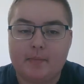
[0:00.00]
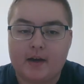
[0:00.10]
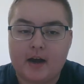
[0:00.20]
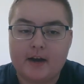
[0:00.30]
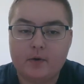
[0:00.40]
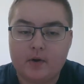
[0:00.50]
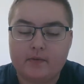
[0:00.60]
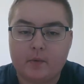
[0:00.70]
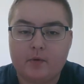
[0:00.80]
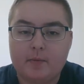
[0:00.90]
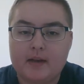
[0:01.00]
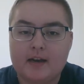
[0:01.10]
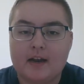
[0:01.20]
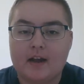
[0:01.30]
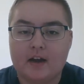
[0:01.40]
but I know I've always been
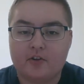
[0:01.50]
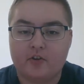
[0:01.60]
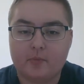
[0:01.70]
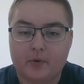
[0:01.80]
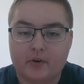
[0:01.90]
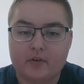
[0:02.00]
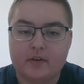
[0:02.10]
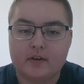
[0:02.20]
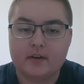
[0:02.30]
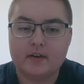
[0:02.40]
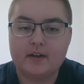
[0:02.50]
an anxious person.